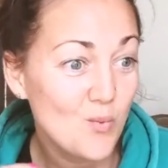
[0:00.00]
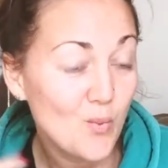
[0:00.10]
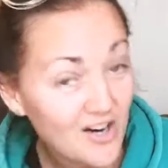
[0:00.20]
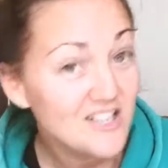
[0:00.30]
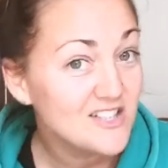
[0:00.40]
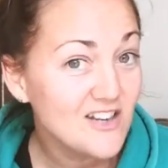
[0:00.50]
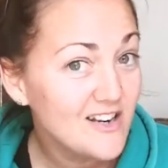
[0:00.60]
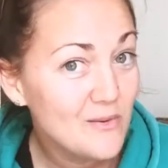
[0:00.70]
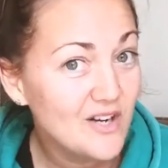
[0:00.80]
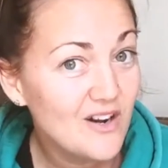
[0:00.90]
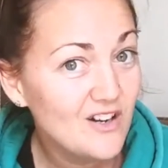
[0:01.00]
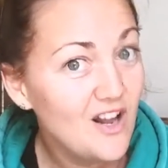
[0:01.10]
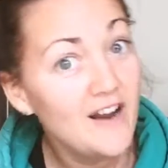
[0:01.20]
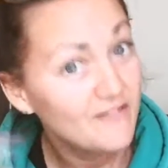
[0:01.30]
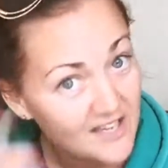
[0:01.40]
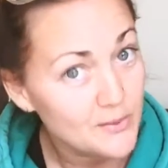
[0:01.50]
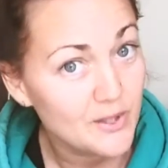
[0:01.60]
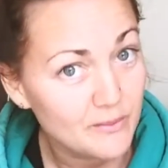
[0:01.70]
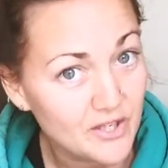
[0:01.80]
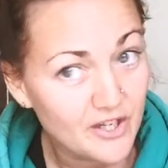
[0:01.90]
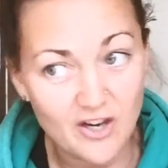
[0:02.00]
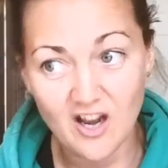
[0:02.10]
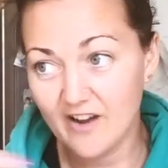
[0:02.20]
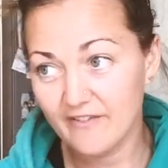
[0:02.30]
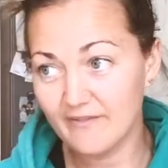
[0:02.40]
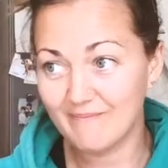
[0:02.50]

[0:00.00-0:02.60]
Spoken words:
When I decide I want to go live, that's when I'm going to go live.